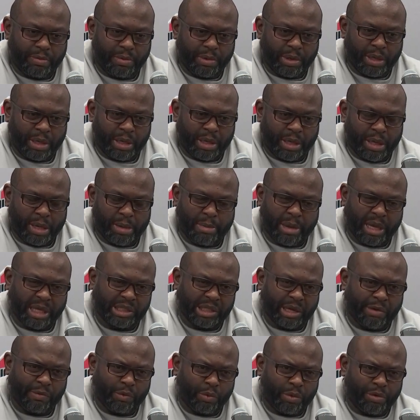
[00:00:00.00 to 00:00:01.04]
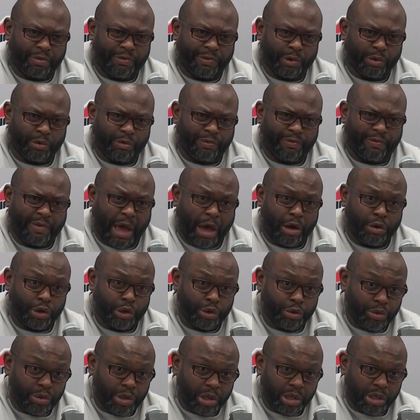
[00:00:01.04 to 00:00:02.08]
he makes everyone feel
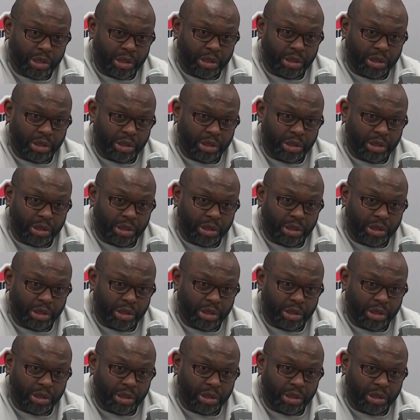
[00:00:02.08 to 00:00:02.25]
valued